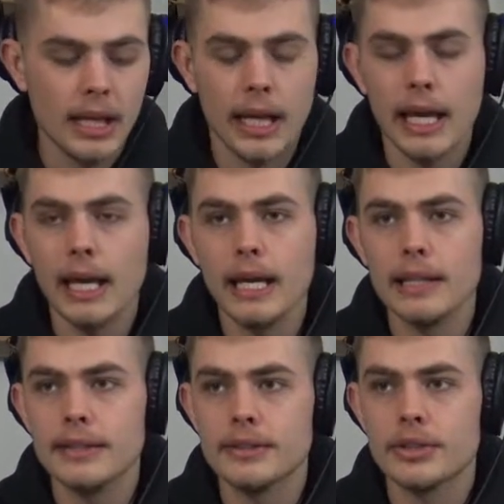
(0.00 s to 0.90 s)

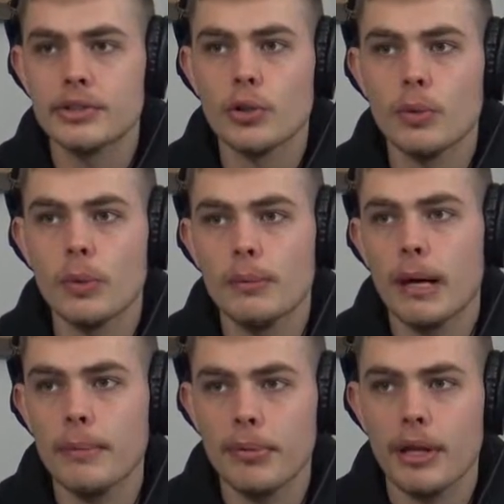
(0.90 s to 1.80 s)
And so what
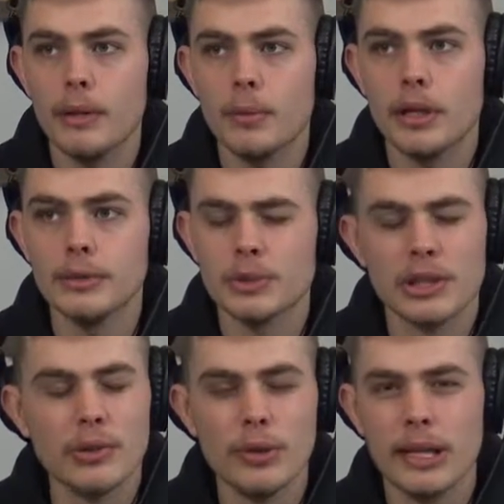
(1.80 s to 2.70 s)
my plan was, which I
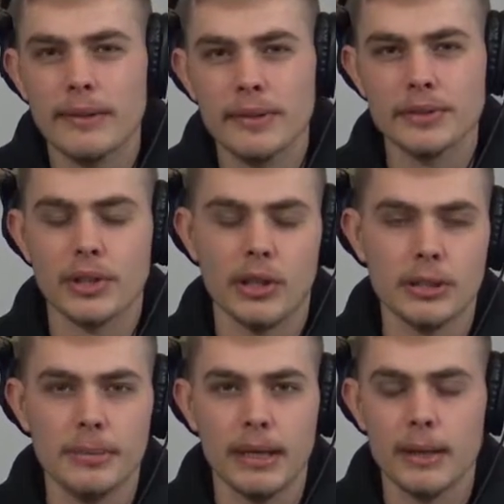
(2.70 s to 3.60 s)
don't think I've ever talked
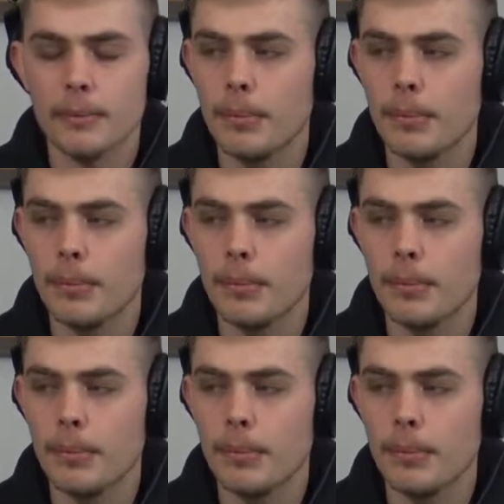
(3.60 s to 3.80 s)
about it,